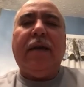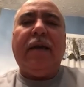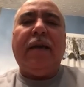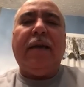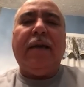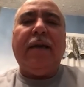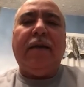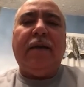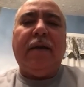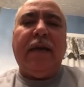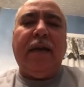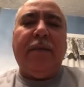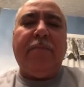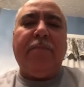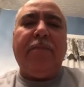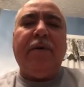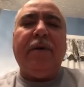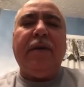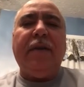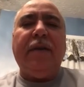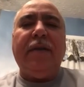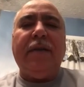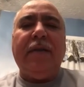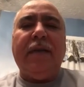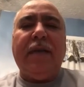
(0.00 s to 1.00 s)
You know, I had put
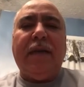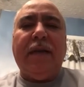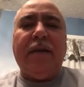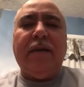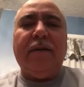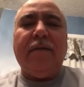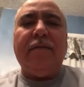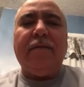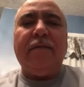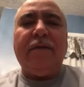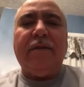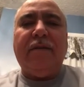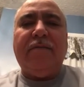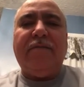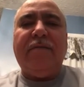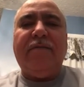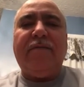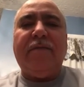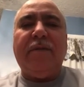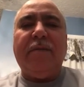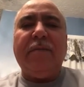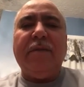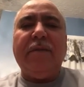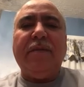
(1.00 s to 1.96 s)
in that I suffered from